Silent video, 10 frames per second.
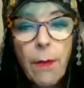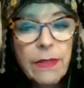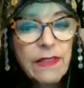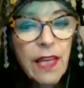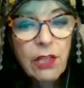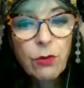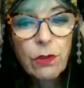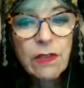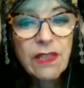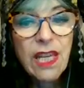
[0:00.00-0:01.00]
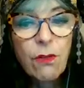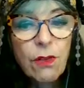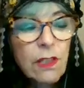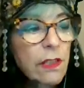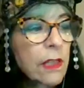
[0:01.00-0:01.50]
sexual
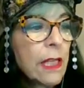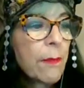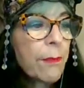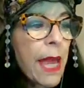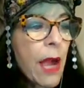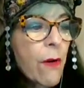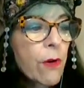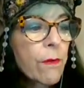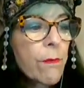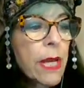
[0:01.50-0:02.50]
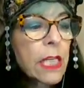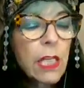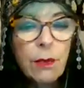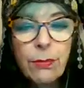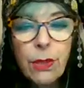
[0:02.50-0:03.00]
secrets, power,
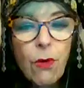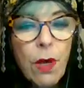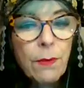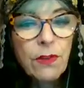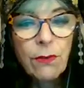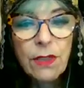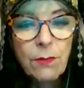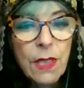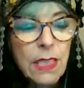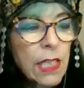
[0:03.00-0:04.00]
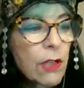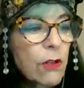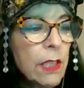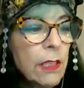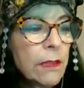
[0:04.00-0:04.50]
money, blow-ups. So expect to
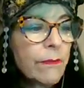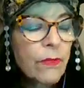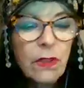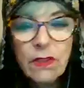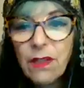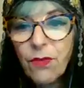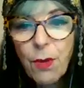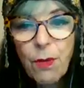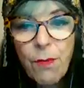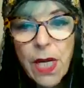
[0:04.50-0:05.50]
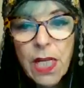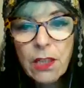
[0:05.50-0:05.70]
hear stuff about money